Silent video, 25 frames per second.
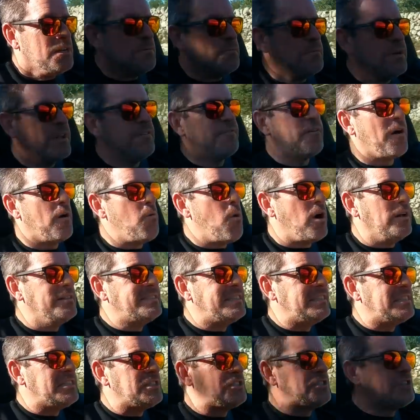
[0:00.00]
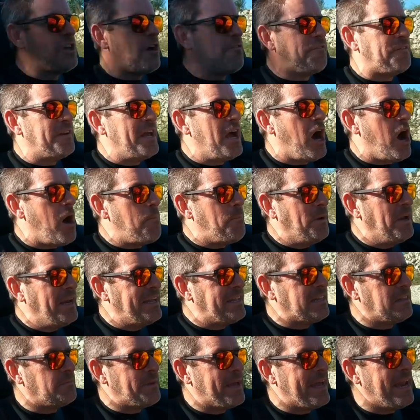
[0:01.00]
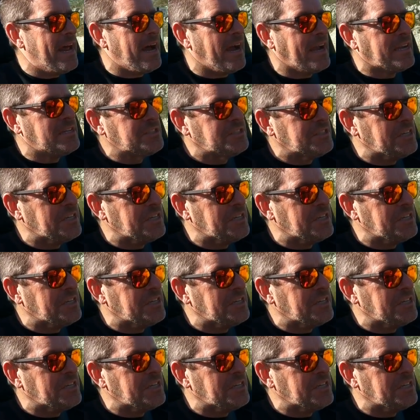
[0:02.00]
But if I wanted to soften it up a little bit, I could